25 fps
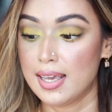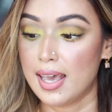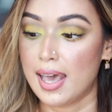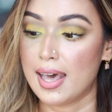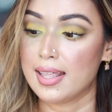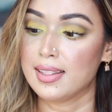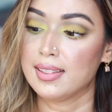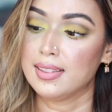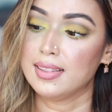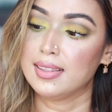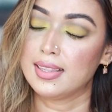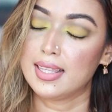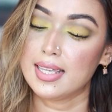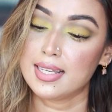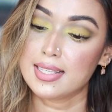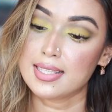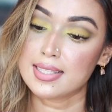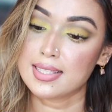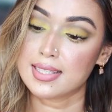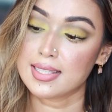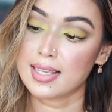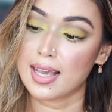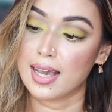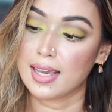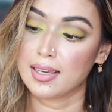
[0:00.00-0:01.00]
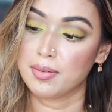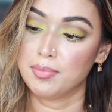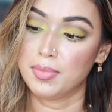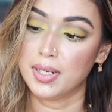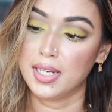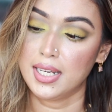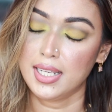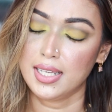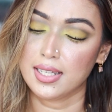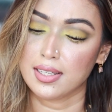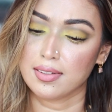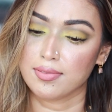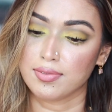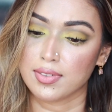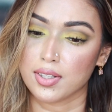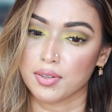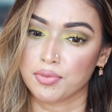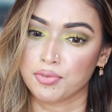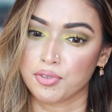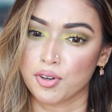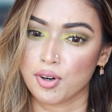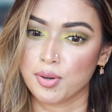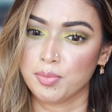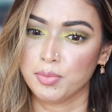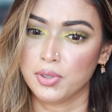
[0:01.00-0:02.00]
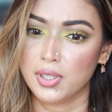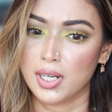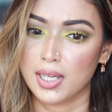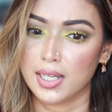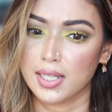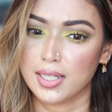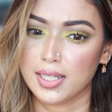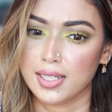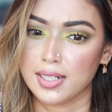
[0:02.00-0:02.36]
and this, I believe, the formula,